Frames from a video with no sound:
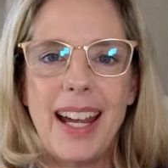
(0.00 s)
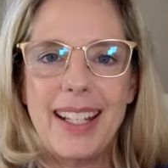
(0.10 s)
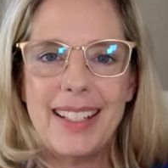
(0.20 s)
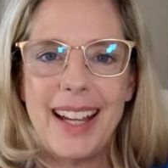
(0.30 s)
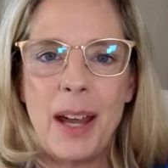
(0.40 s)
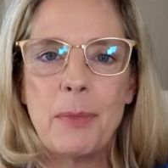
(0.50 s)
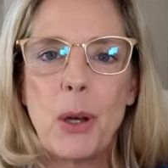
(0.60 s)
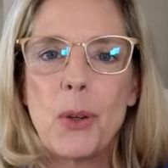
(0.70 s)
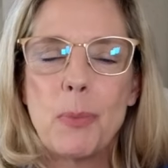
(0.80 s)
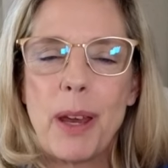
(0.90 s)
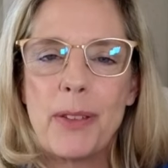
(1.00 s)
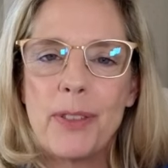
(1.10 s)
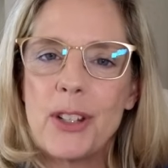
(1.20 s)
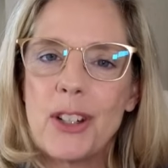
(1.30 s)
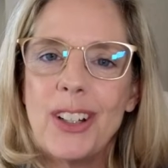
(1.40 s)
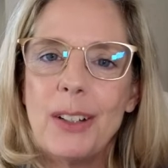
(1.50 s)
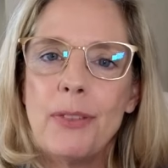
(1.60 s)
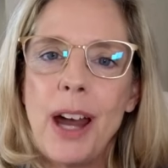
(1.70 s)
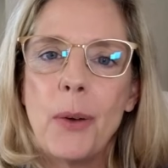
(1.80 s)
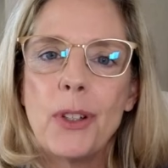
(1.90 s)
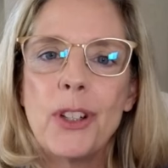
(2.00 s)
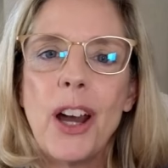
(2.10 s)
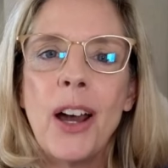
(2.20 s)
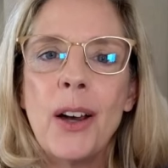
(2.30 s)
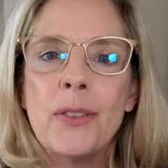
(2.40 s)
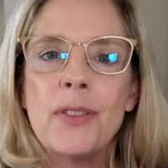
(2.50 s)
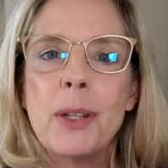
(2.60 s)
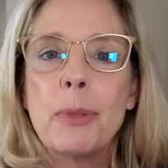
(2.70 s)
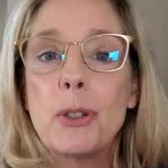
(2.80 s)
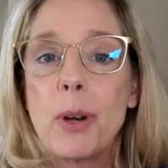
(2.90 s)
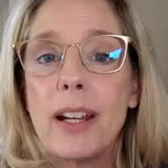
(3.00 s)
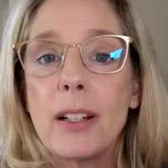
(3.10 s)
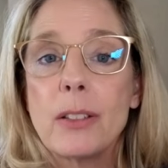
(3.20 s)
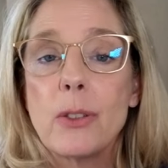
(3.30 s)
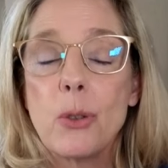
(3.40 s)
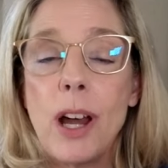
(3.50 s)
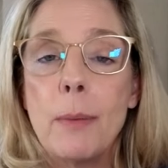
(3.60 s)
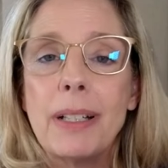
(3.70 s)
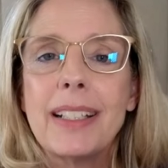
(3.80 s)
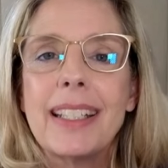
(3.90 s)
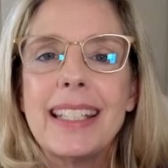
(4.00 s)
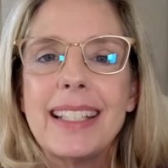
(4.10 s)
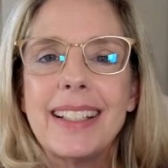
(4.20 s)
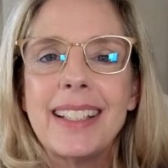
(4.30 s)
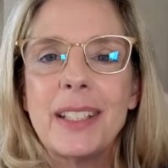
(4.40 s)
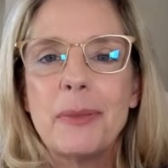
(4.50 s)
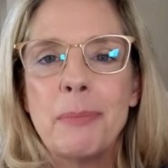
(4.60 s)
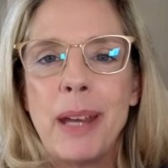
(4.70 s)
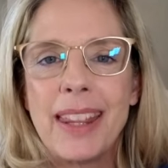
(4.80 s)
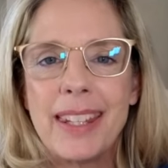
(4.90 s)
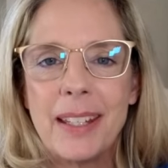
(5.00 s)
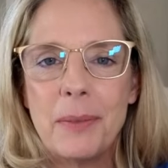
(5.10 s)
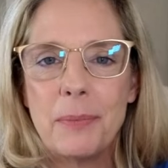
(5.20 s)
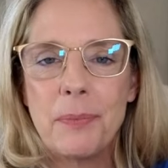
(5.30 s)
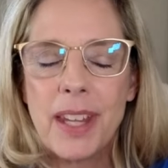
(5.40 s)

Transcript: Hi, I'm Coach Beth Fisher, founder of the Betrayal Trauma Healing Method.